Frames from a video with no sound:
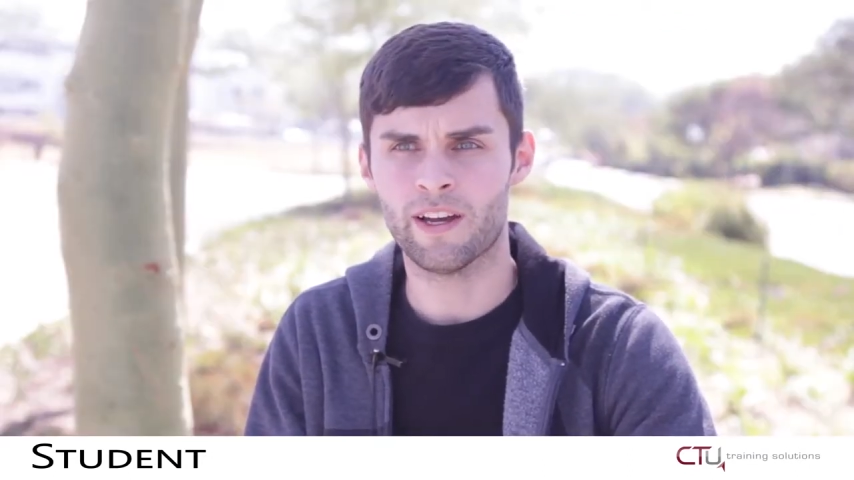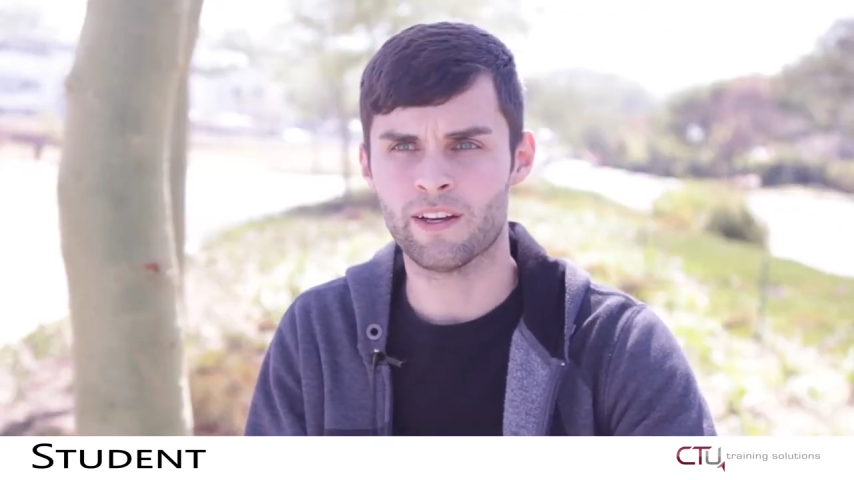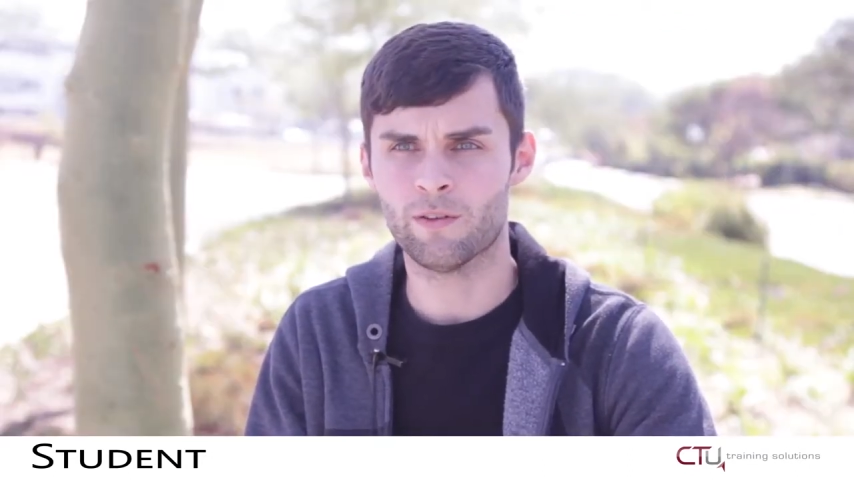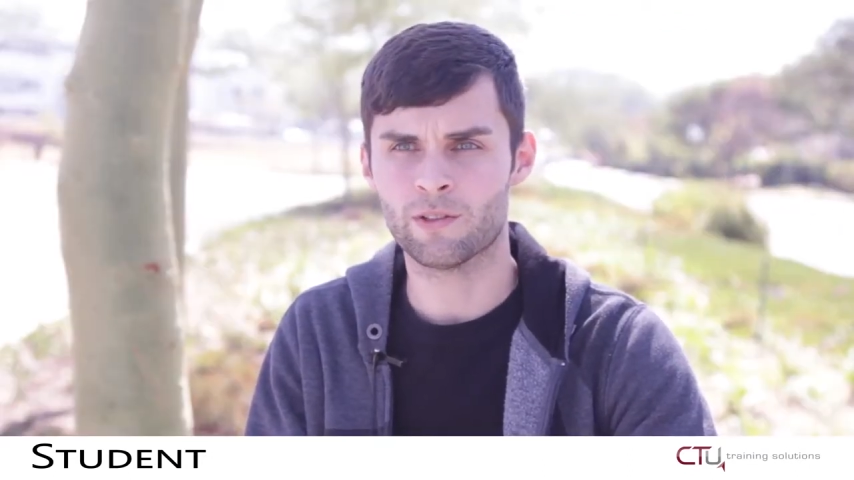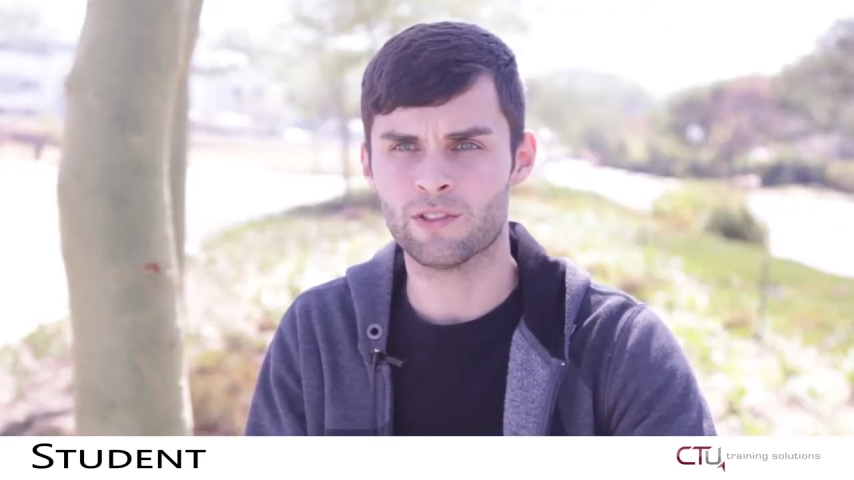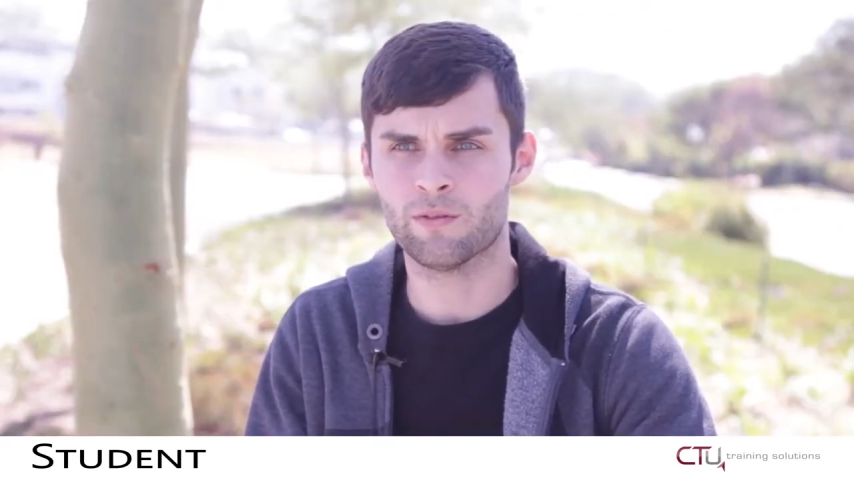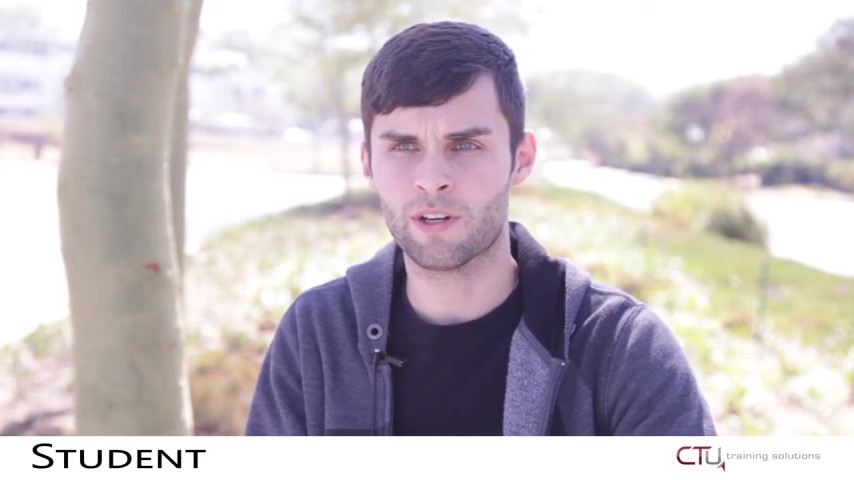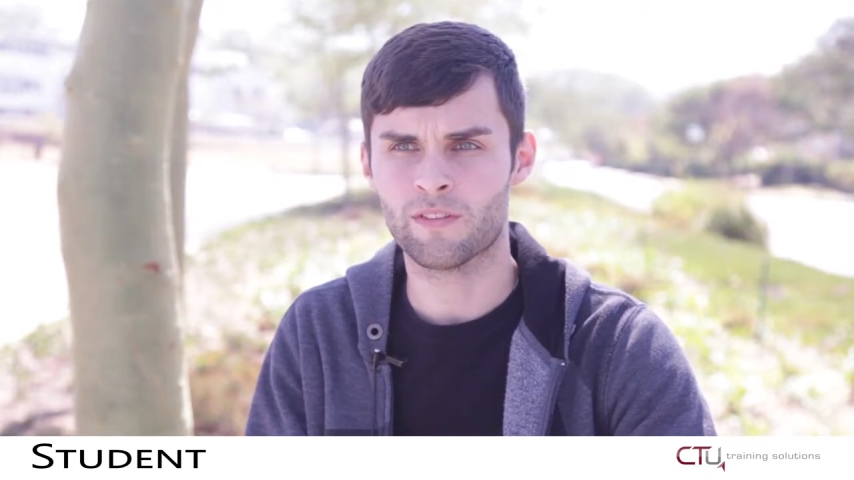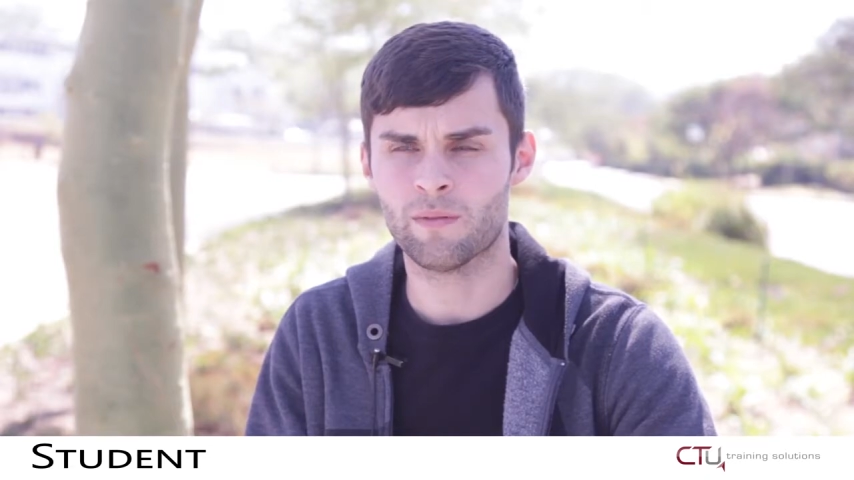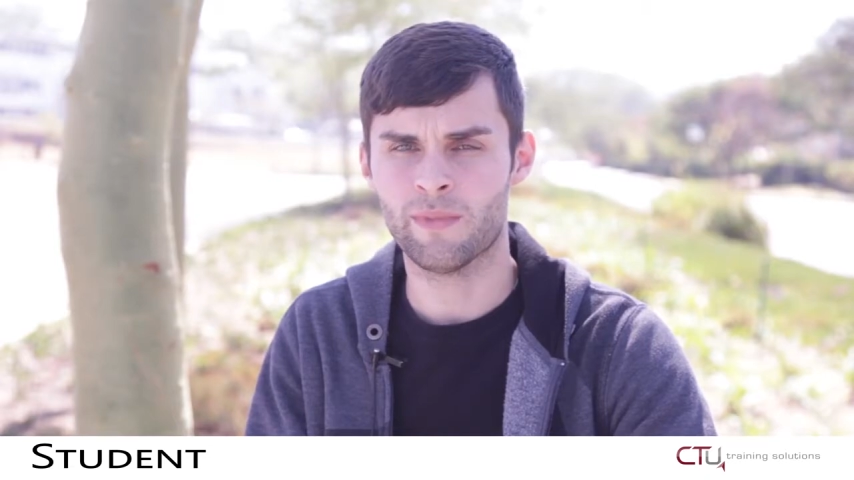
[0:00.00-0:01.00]
and also
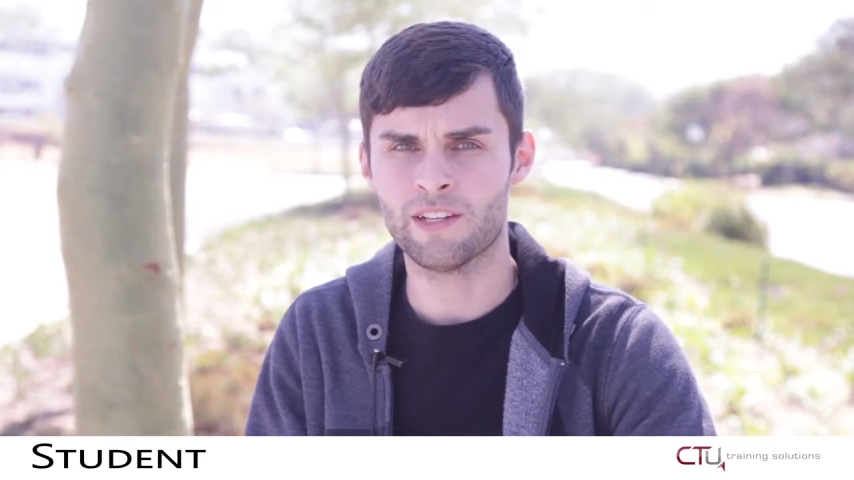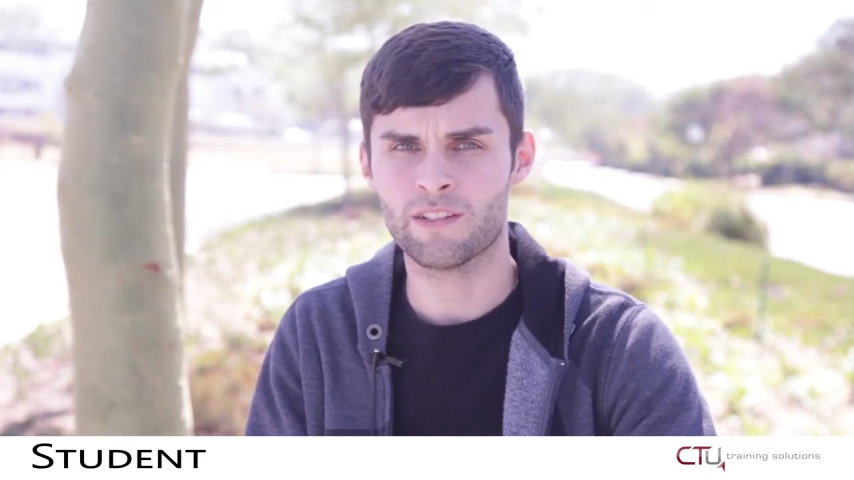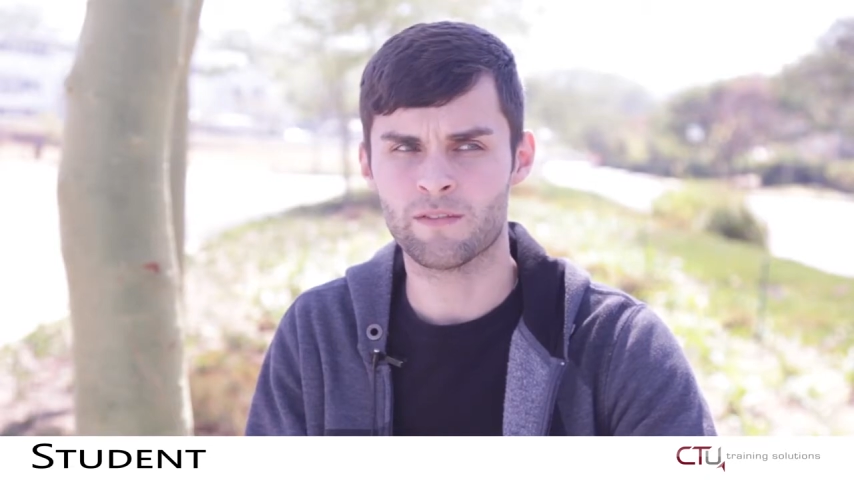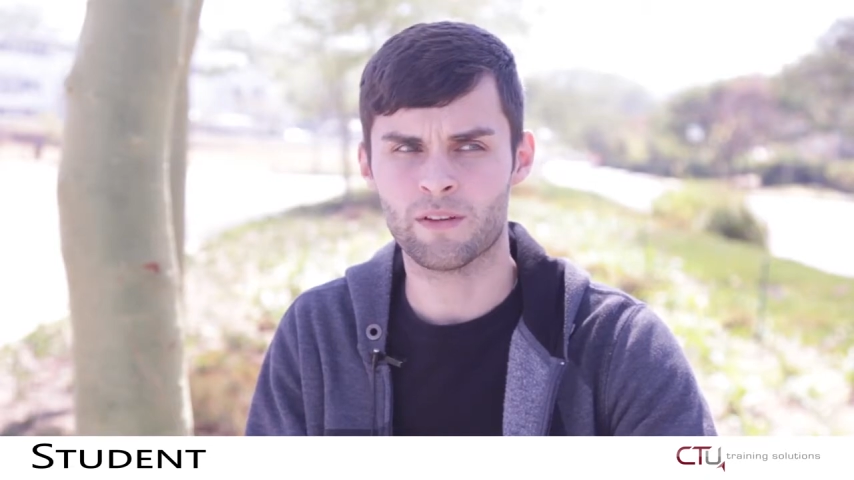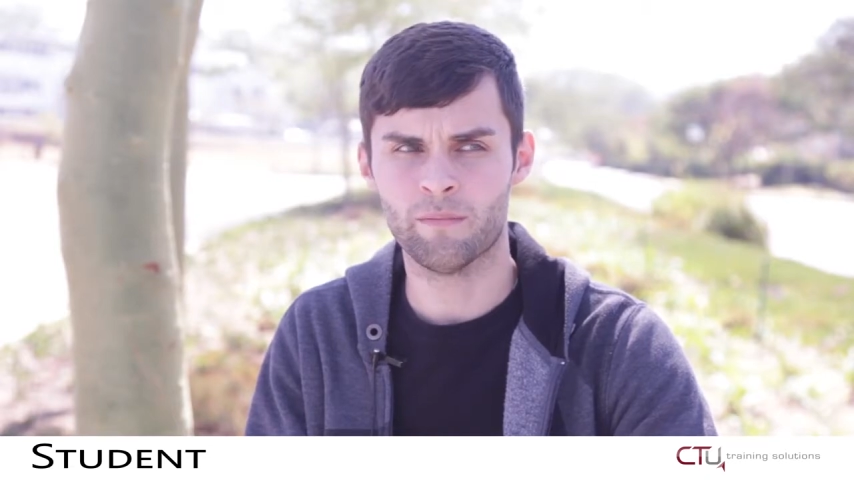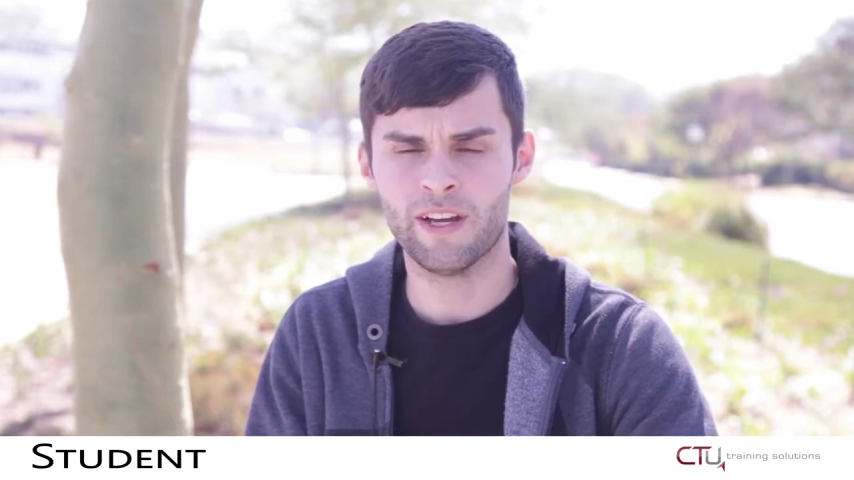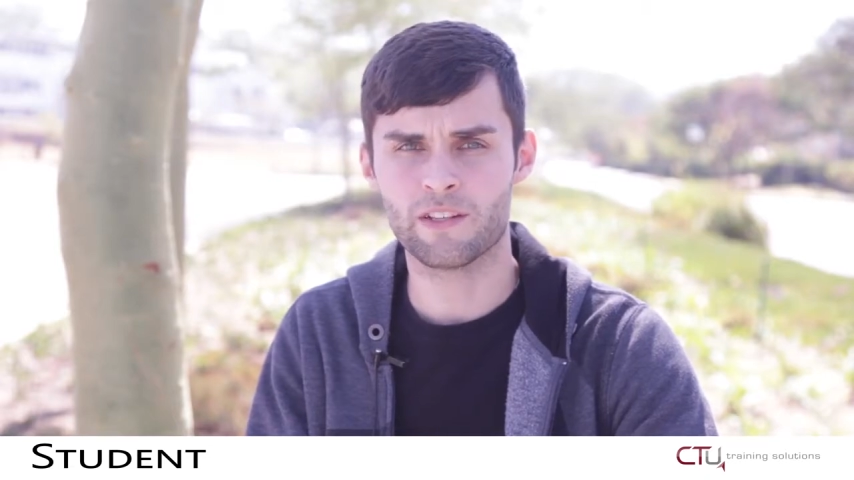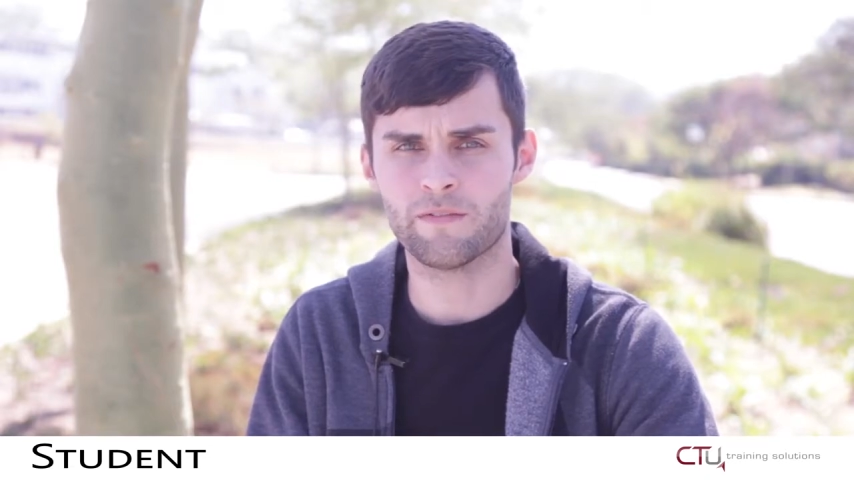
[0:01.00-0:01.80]
one of the major